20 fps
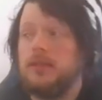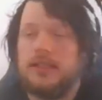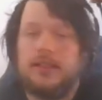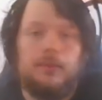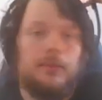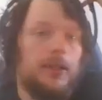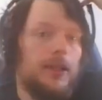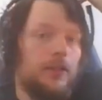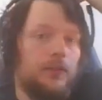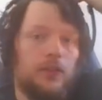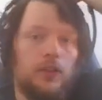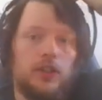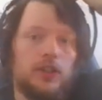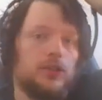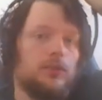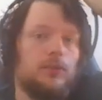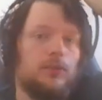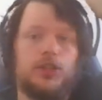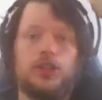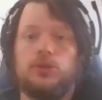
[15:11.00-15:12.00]
summon here
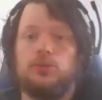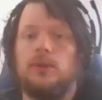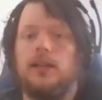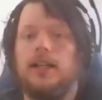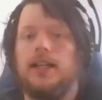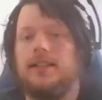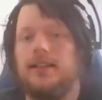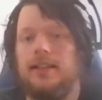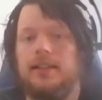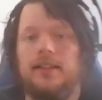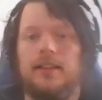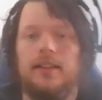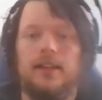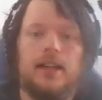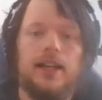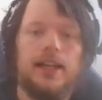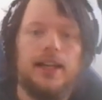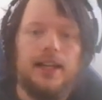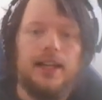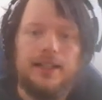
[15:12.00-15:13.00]
first, which is what I did.
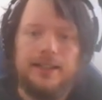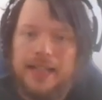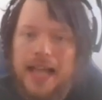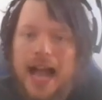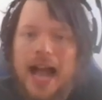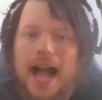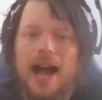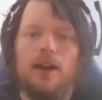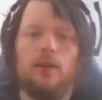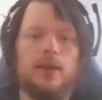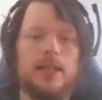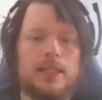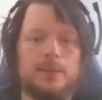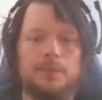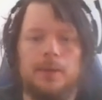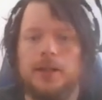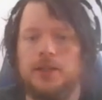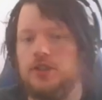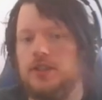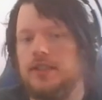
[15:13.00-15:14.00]
Now we
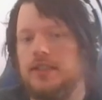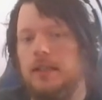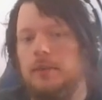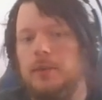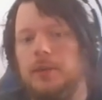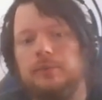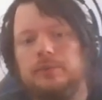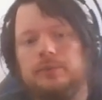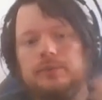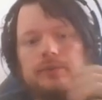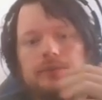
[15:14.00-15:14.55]
special summon.